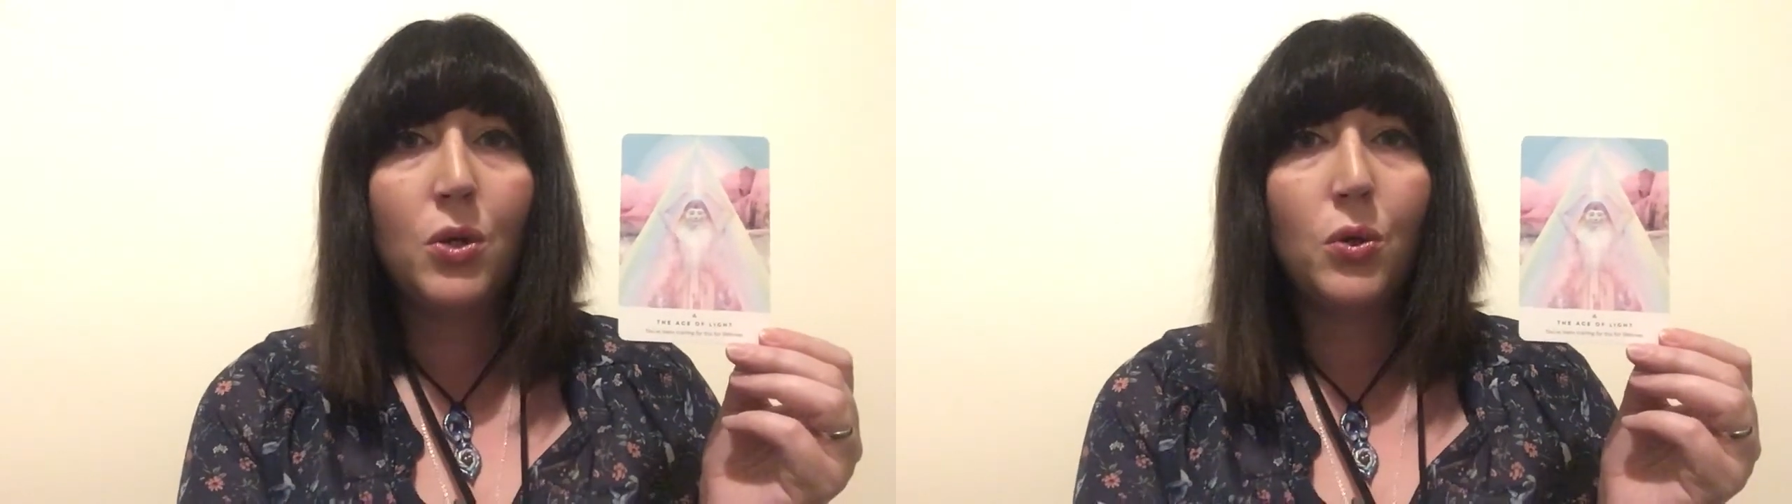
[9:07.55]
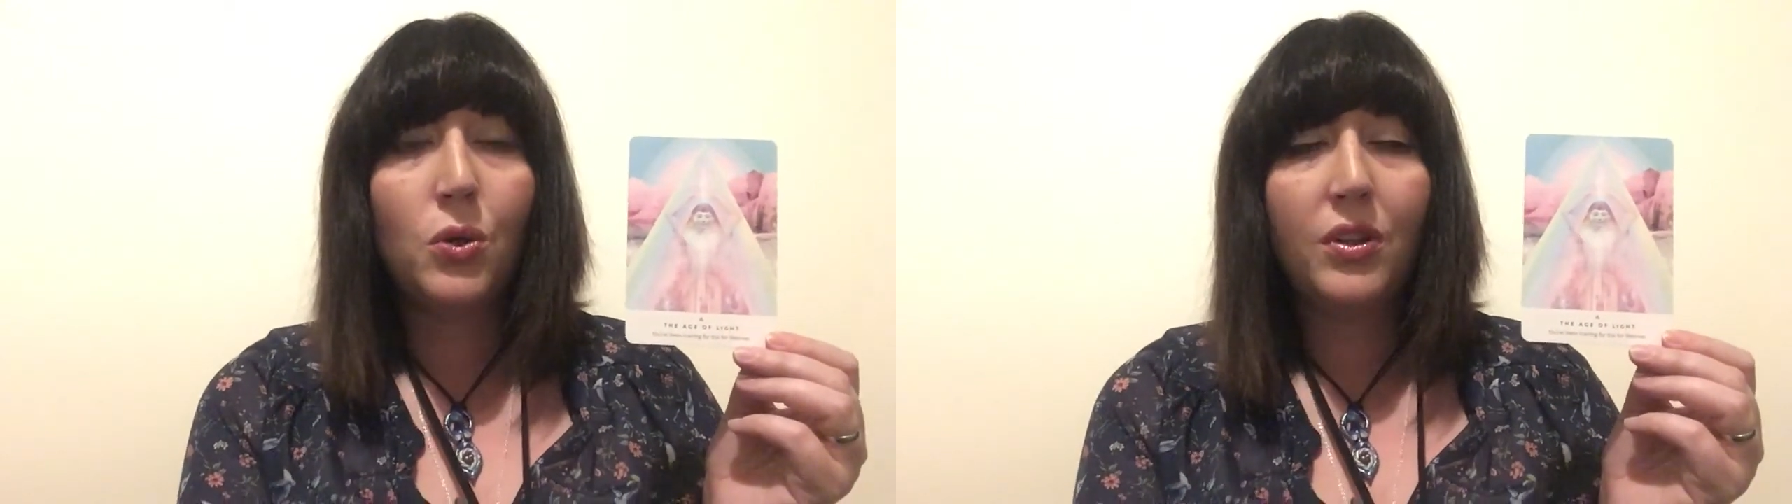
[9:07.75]

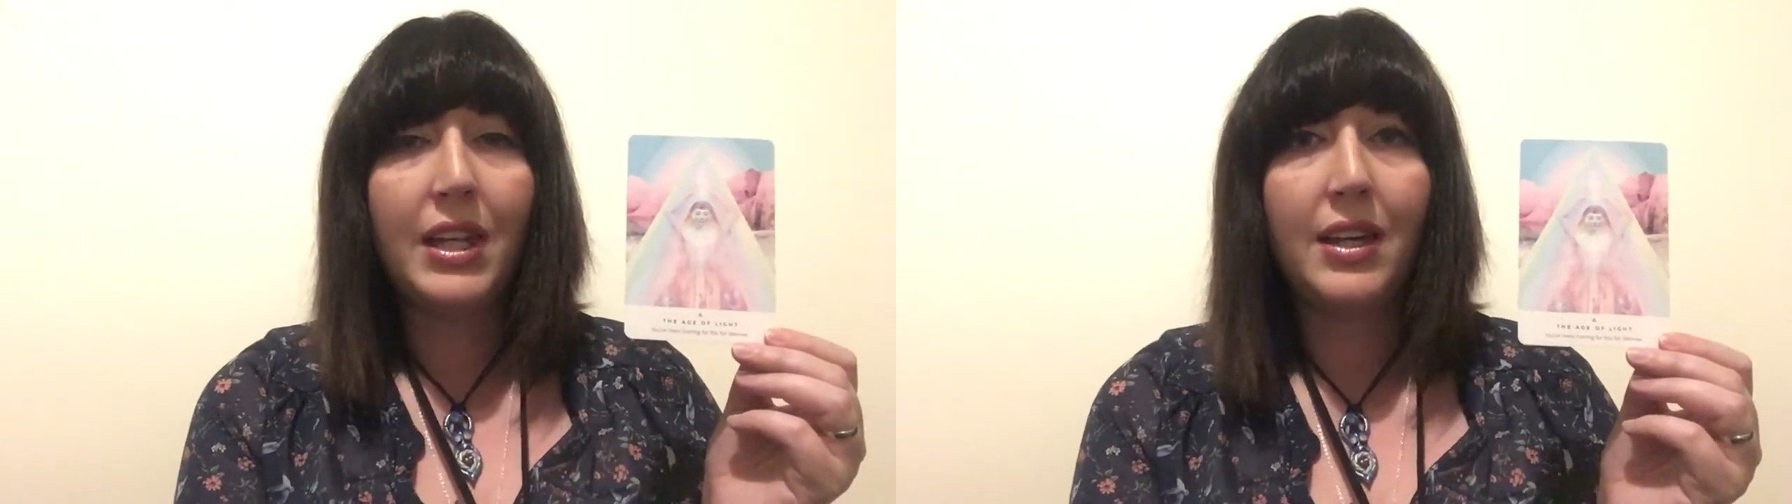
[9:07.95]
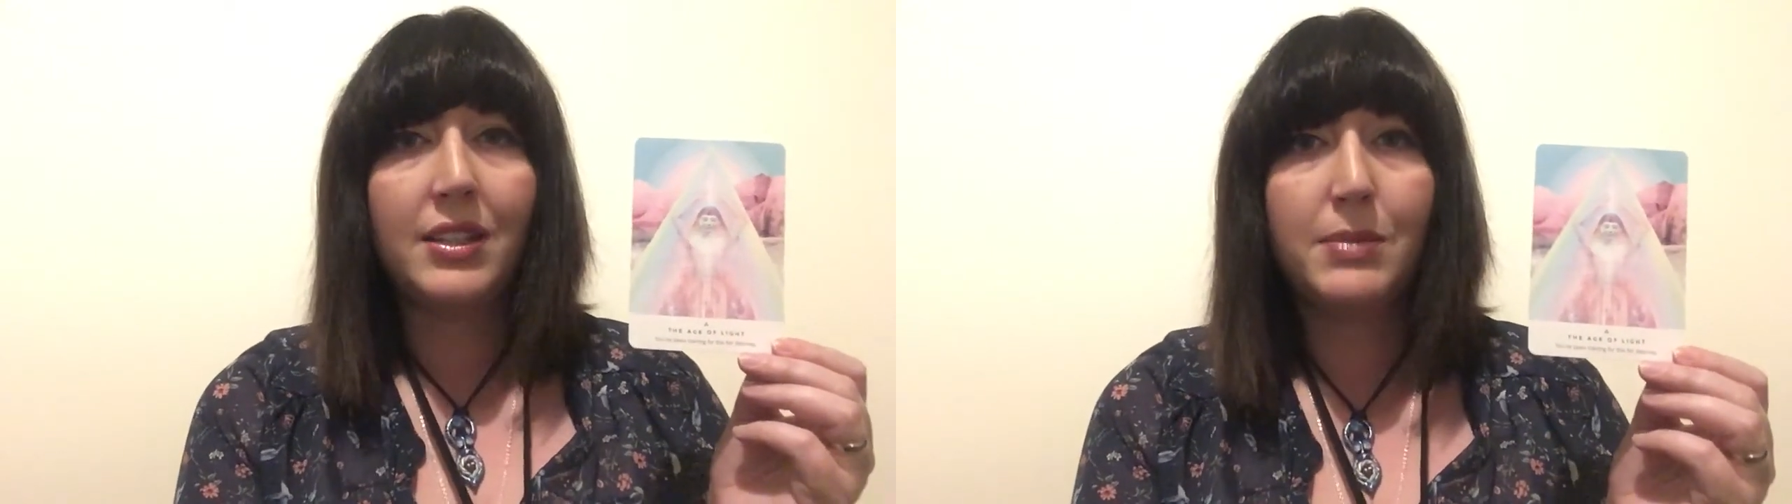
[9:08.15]
all of
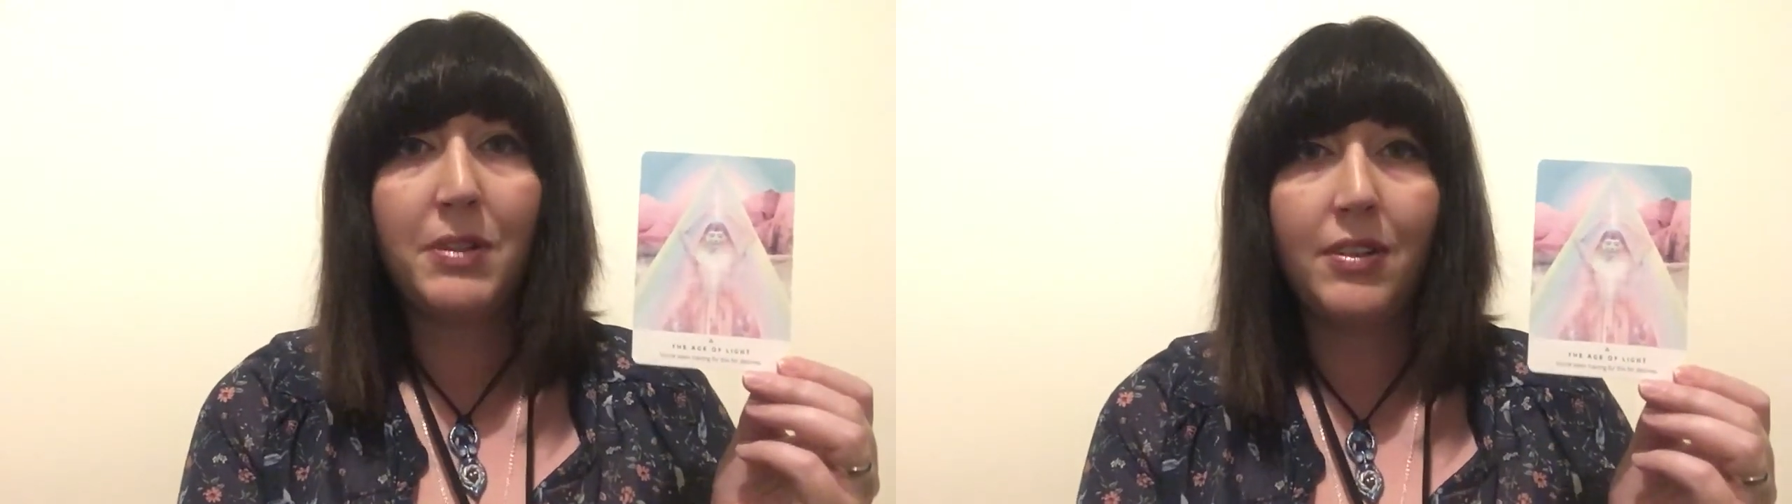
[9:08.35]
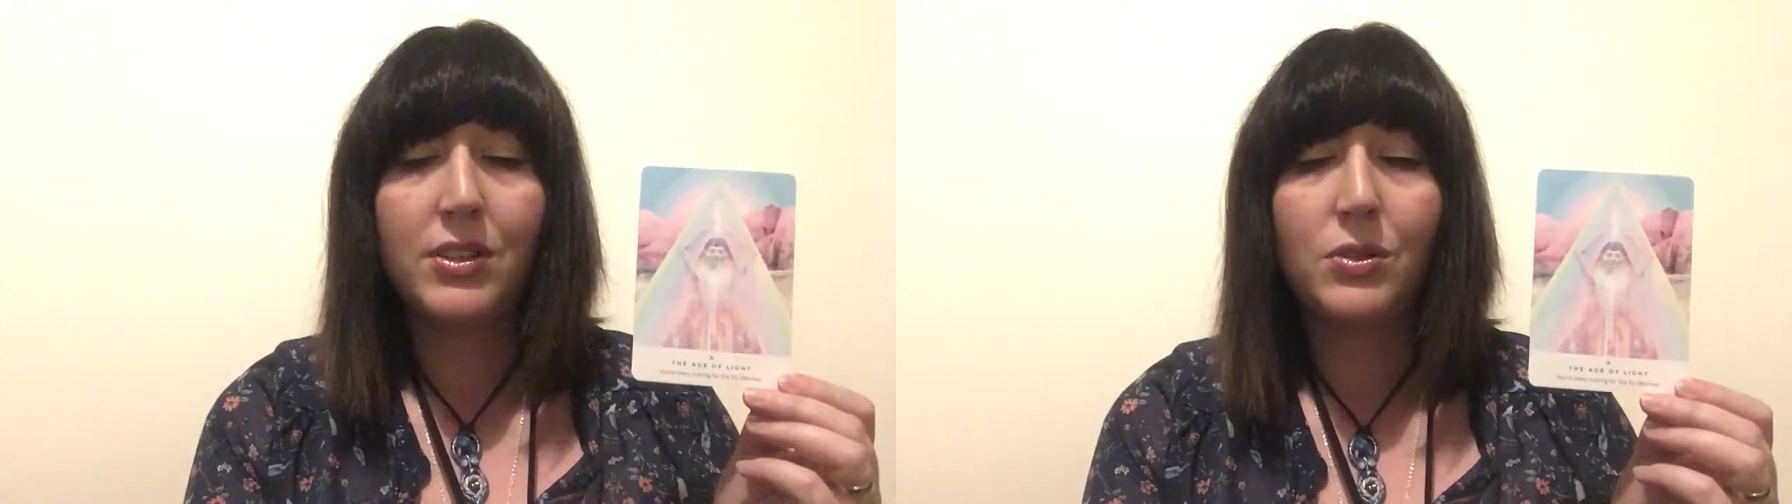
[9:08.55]
that
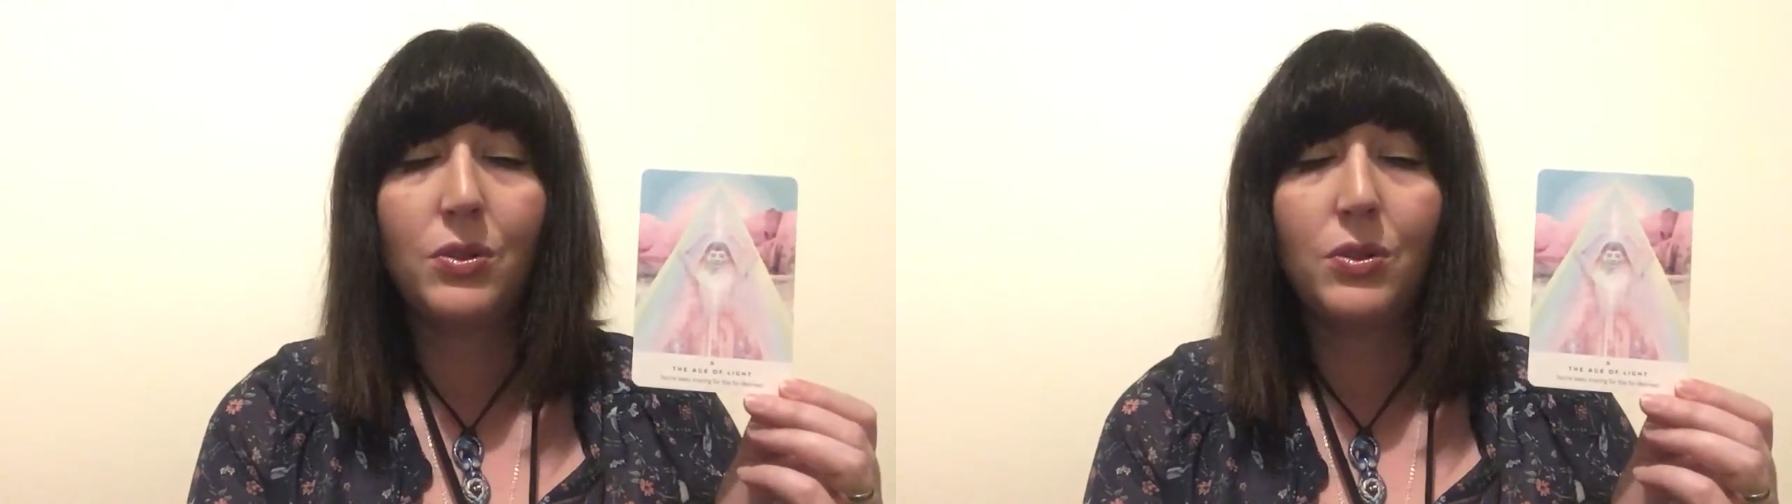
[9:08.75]
experience,